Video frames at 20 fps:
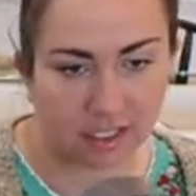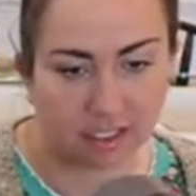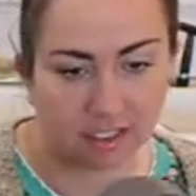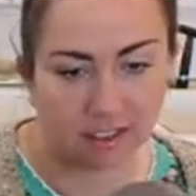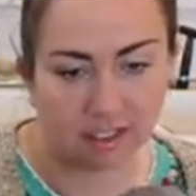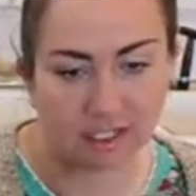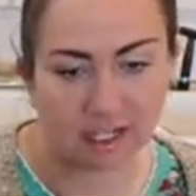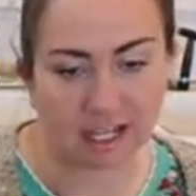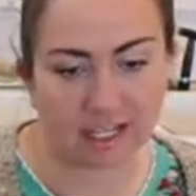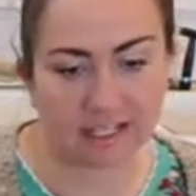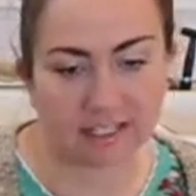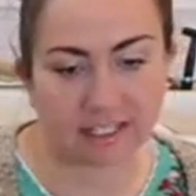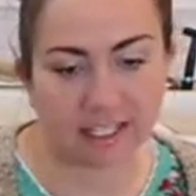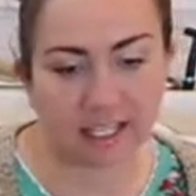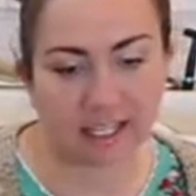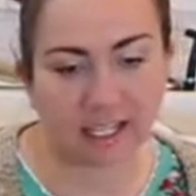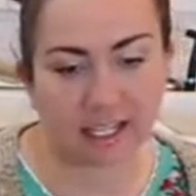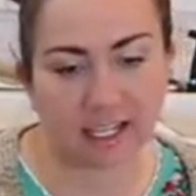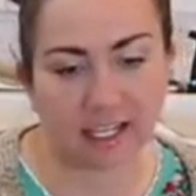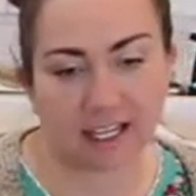The nice
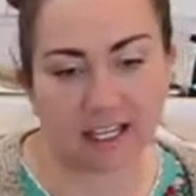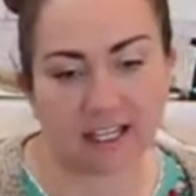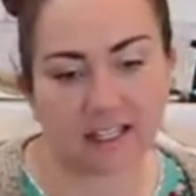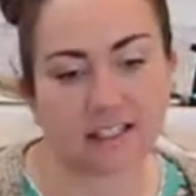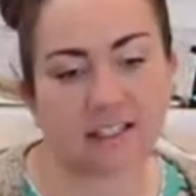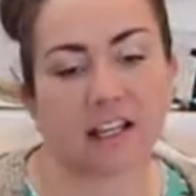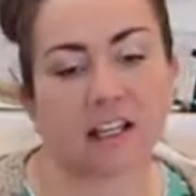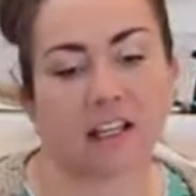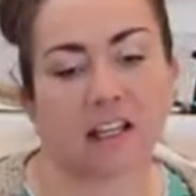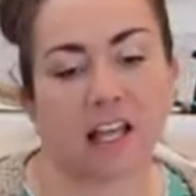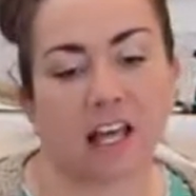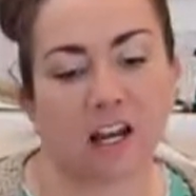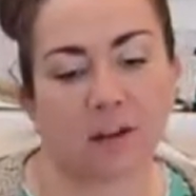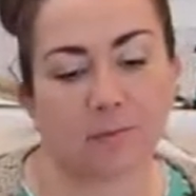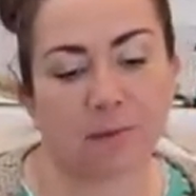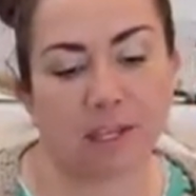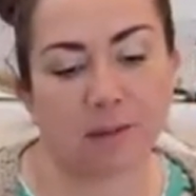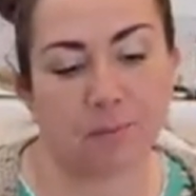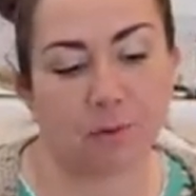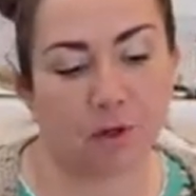thing is a lot of
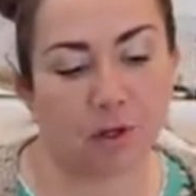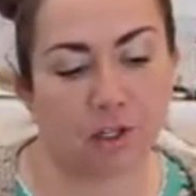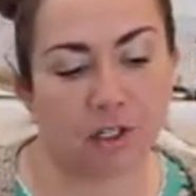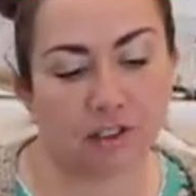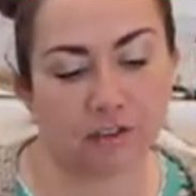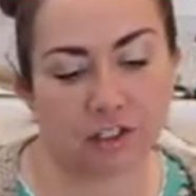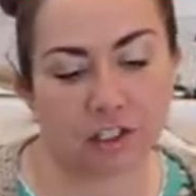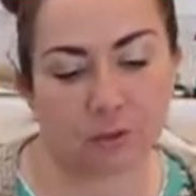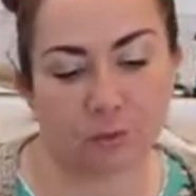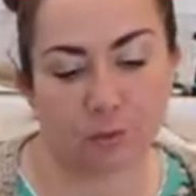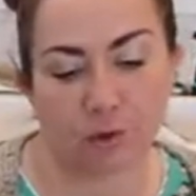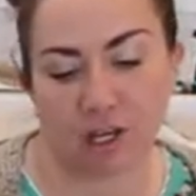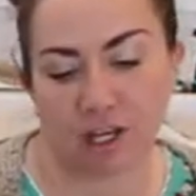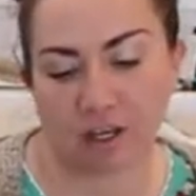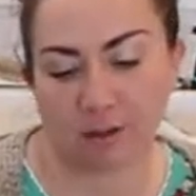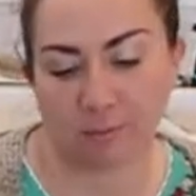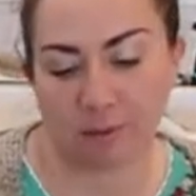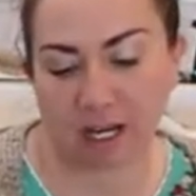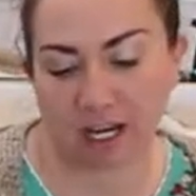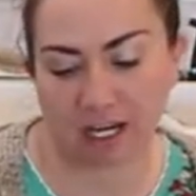people just want
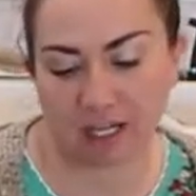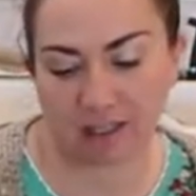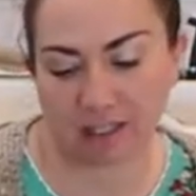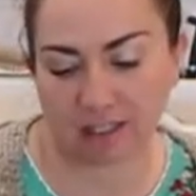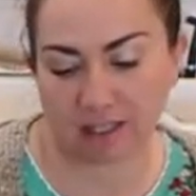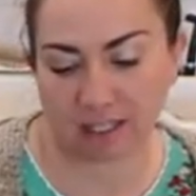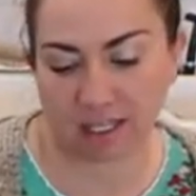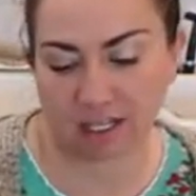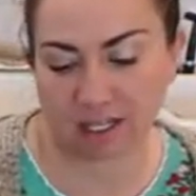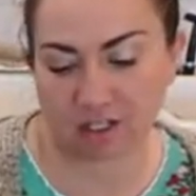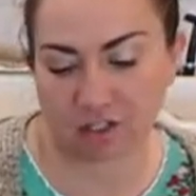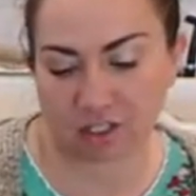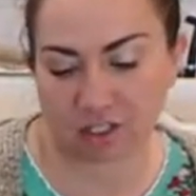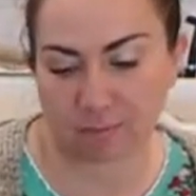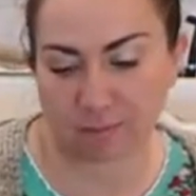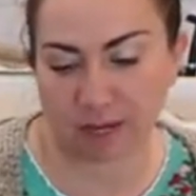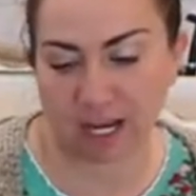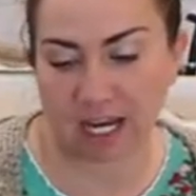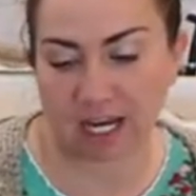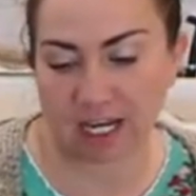a paint that they could
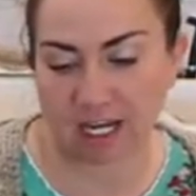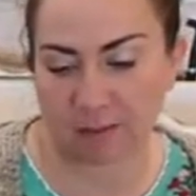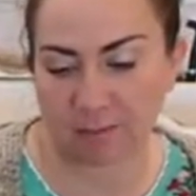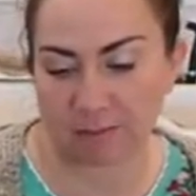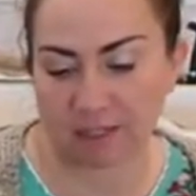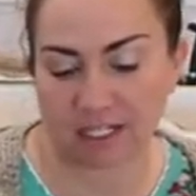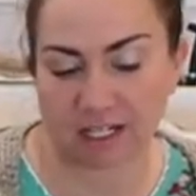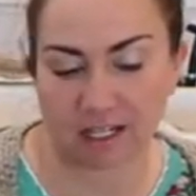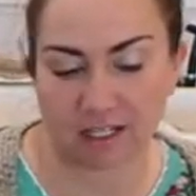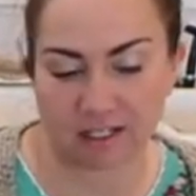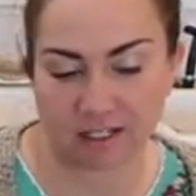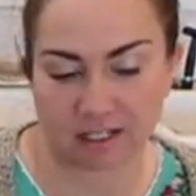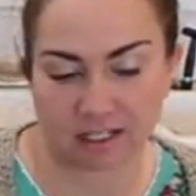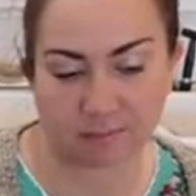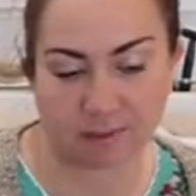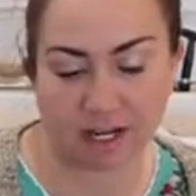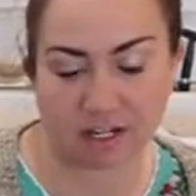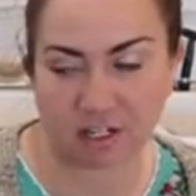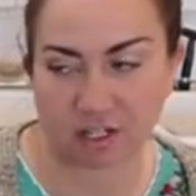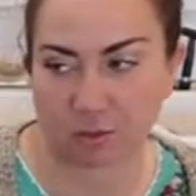just paint and be done,
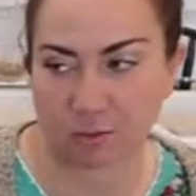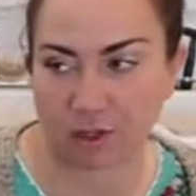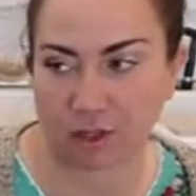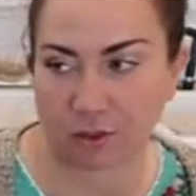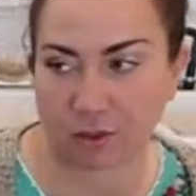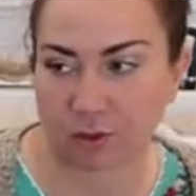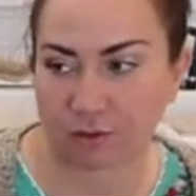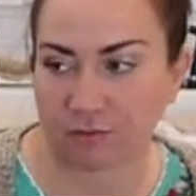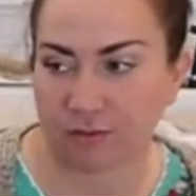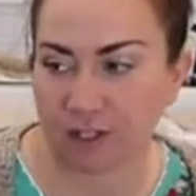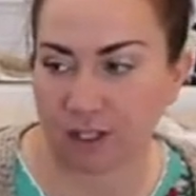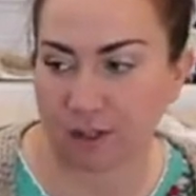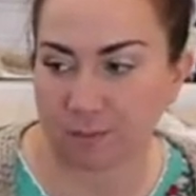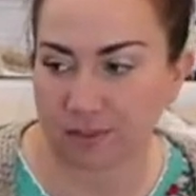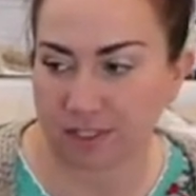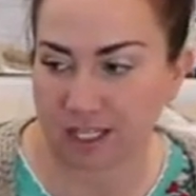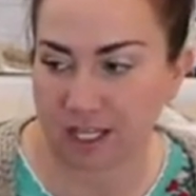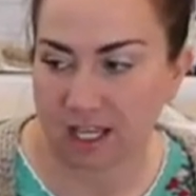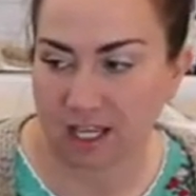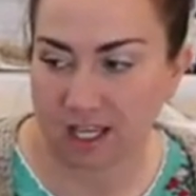especially with drift
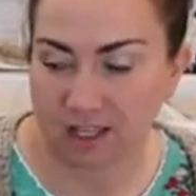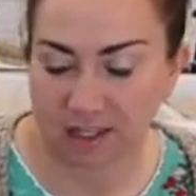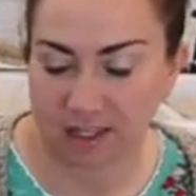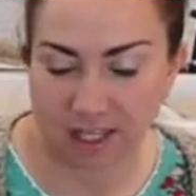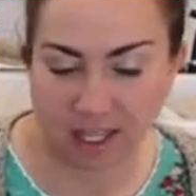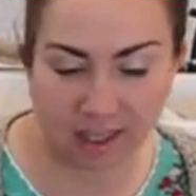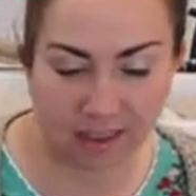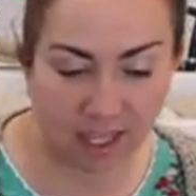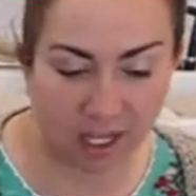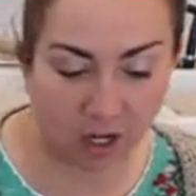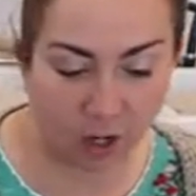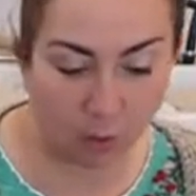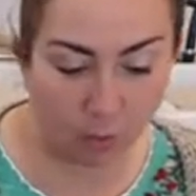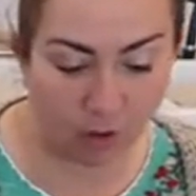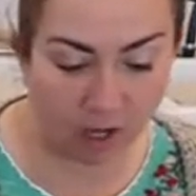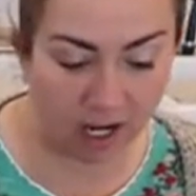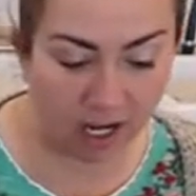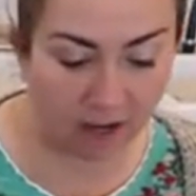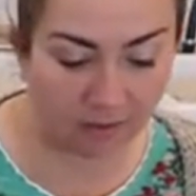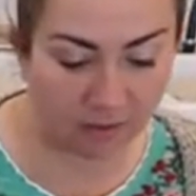lips, and they don't
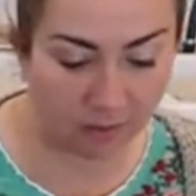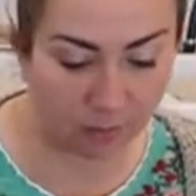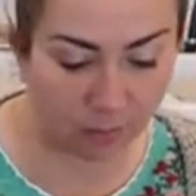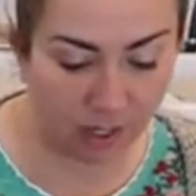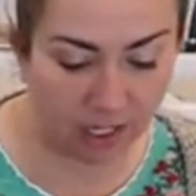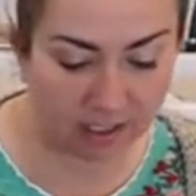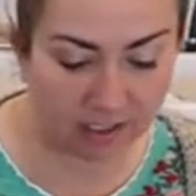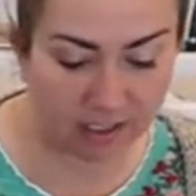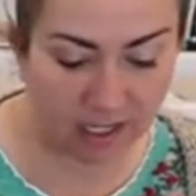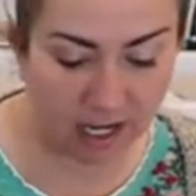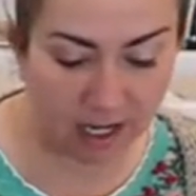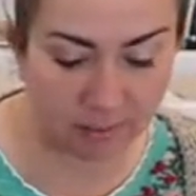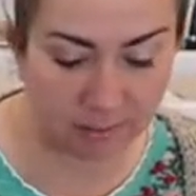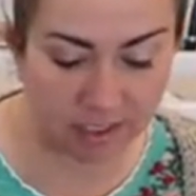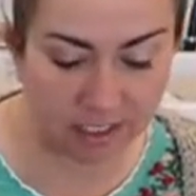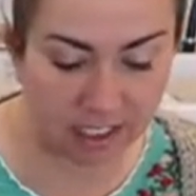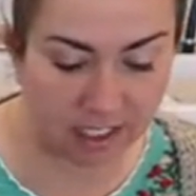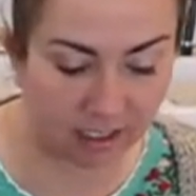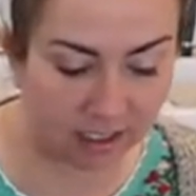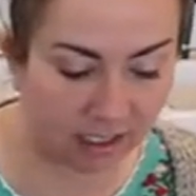want to have to waste time
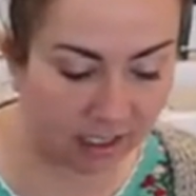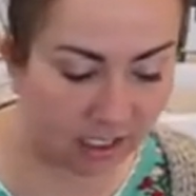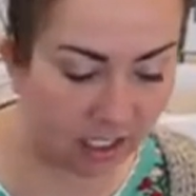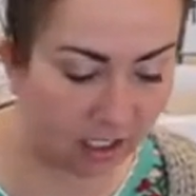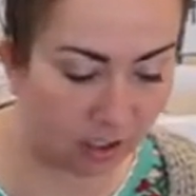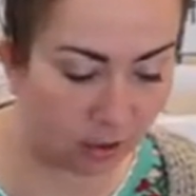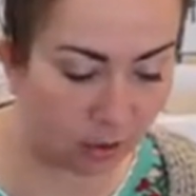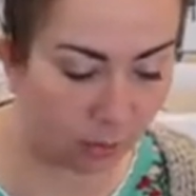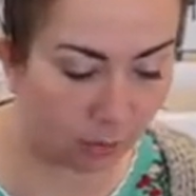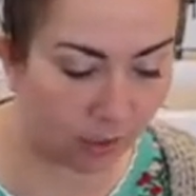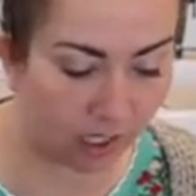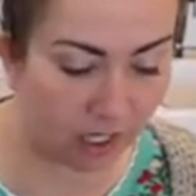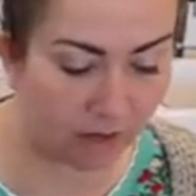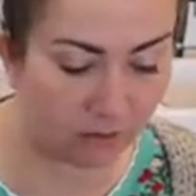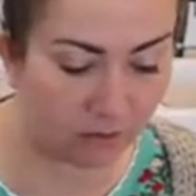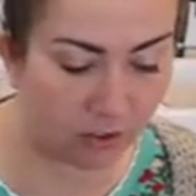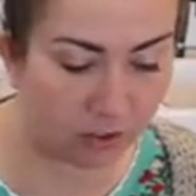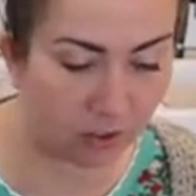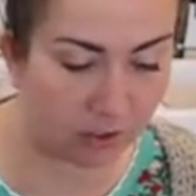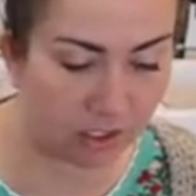sealing it or
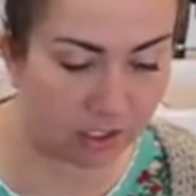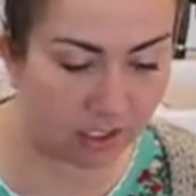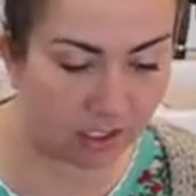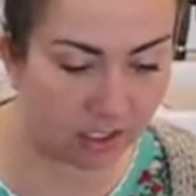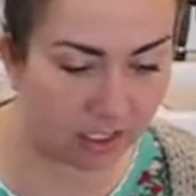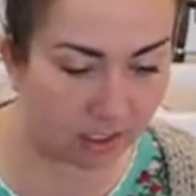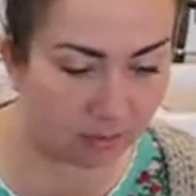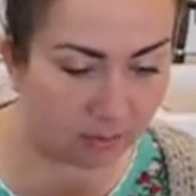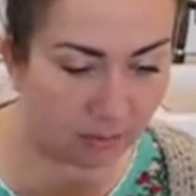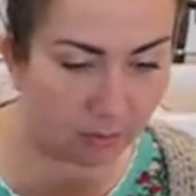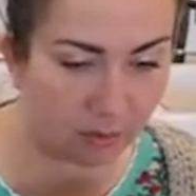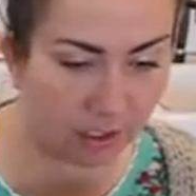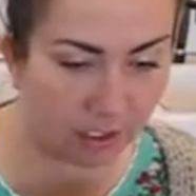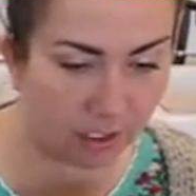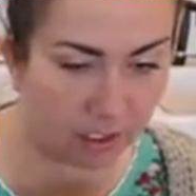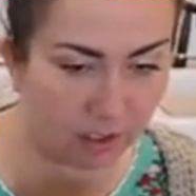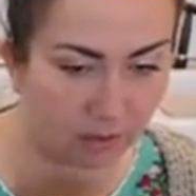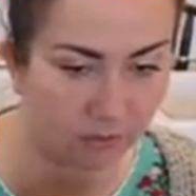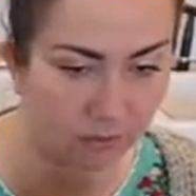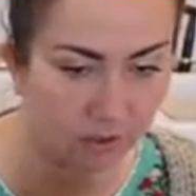whatever. So this is going to be
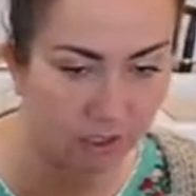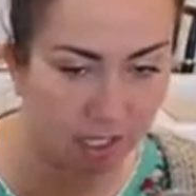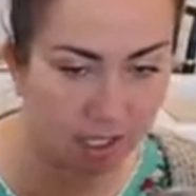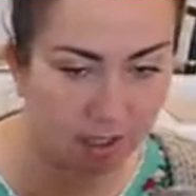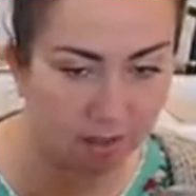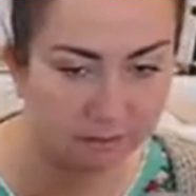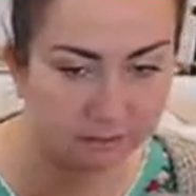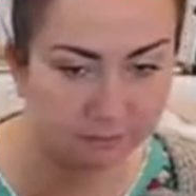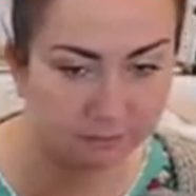really good for that.